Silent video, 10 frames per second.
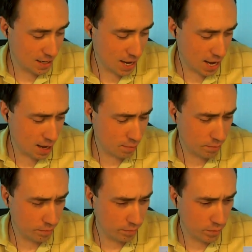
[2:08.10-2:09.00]

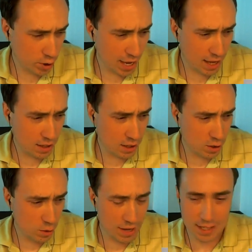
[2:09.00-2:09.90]
Um, so yeah, the
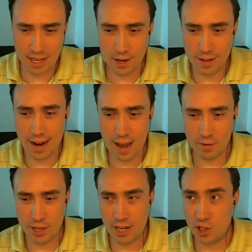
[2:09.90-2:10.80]
two things that, that
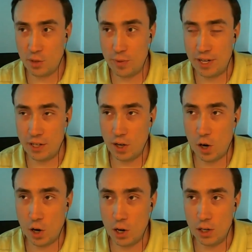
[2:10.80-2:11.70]
have changed a bit
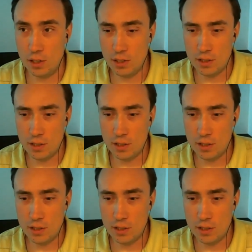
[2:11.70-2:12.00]
are